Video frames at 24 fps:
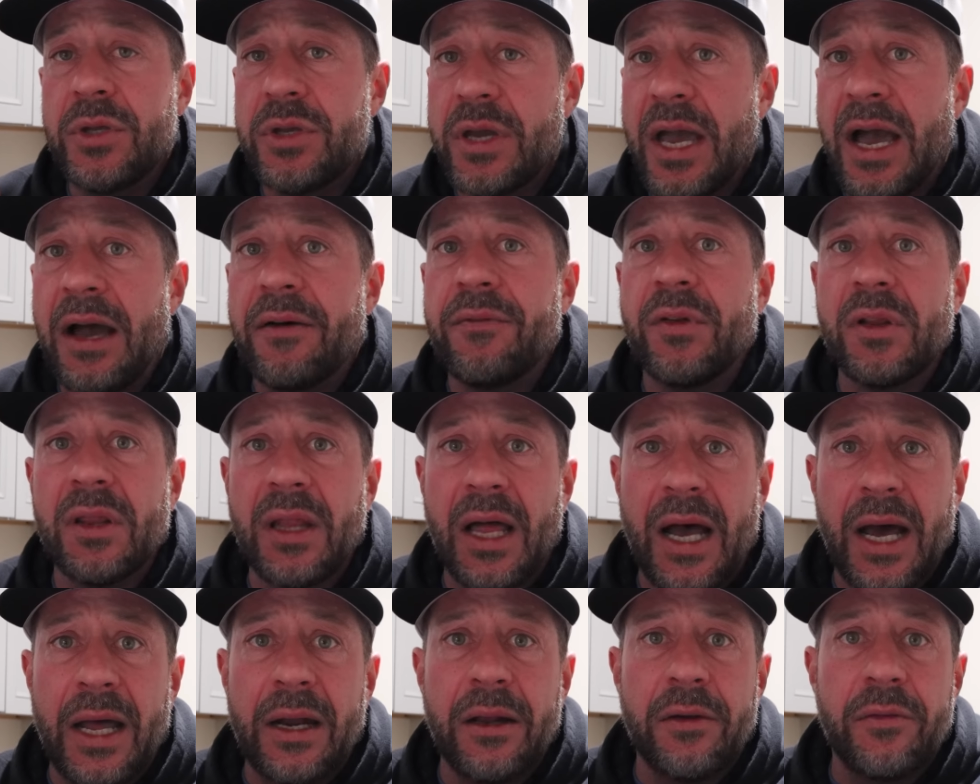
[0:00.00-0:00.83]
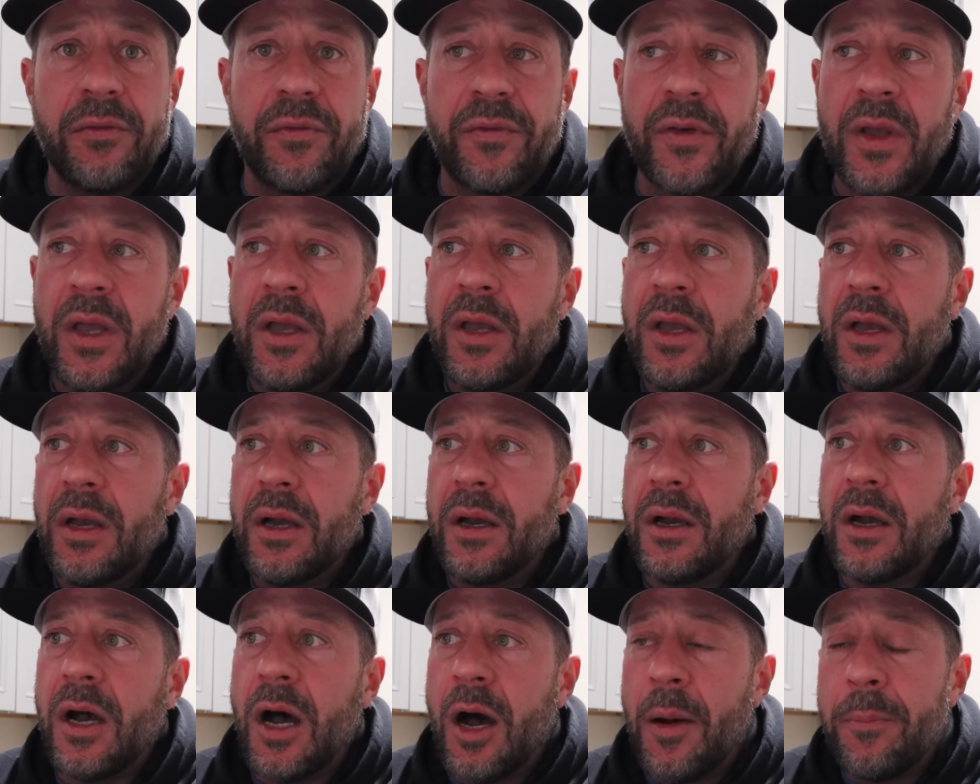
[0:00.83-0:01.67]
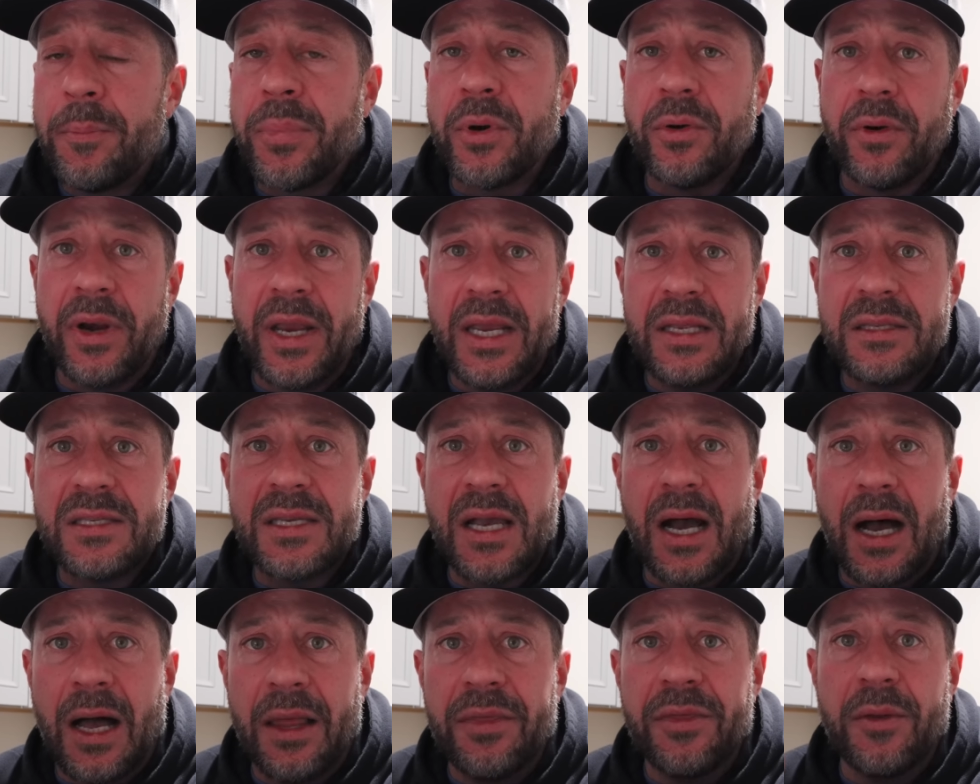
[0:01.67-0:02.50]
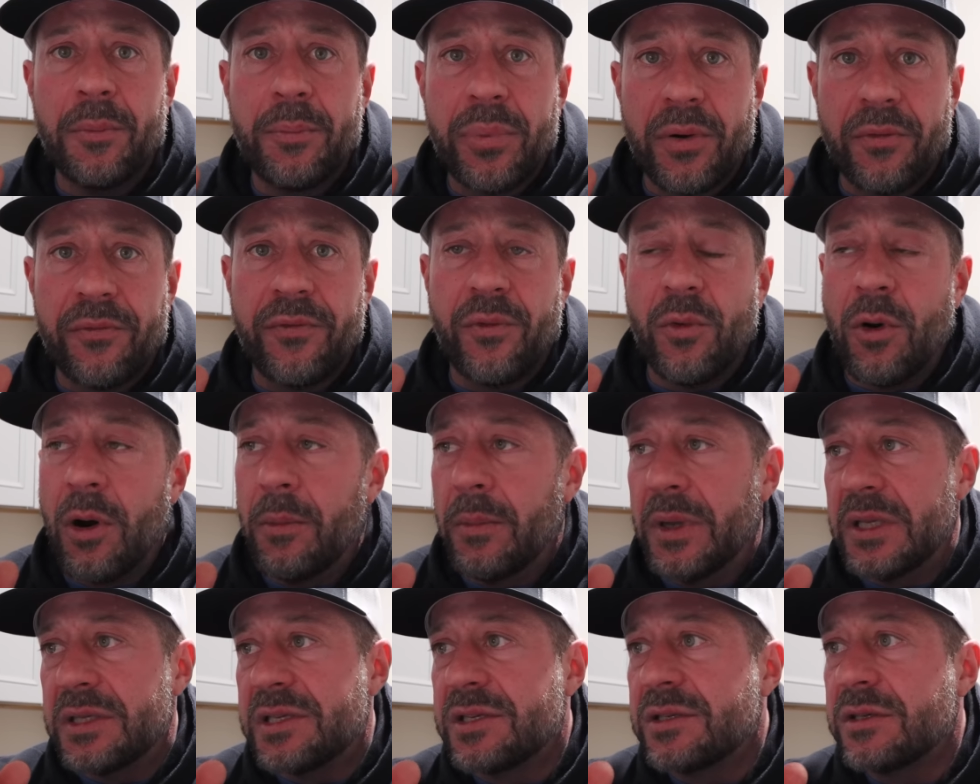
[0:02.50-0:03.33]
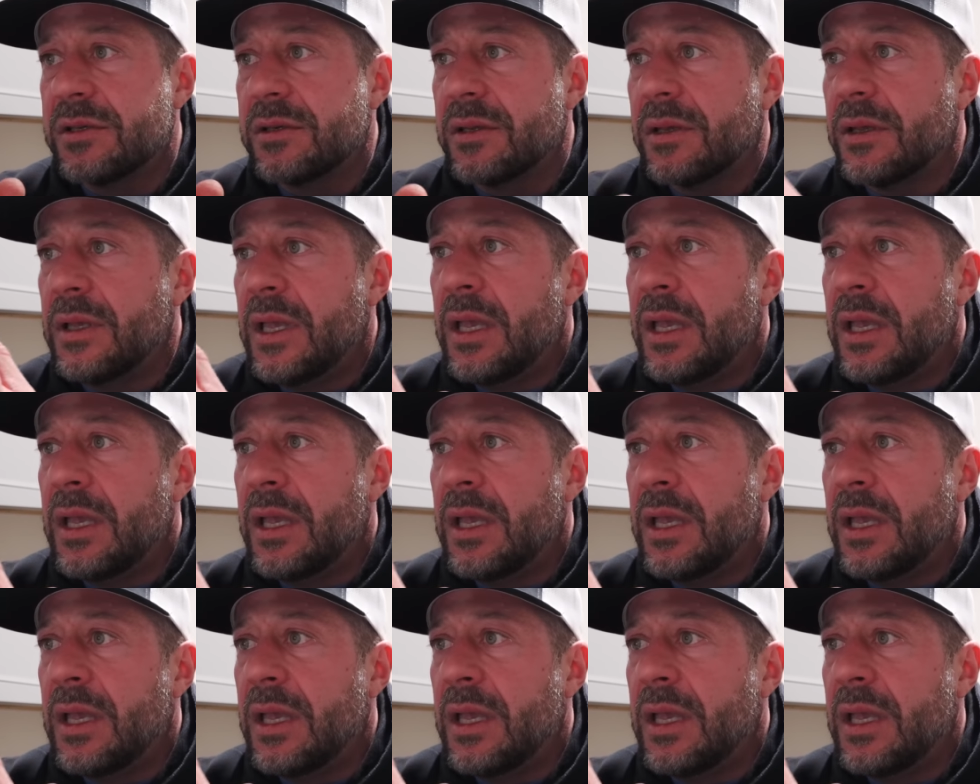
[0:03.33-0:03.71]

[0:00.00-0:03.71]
You have a lot of upgrades on the performance.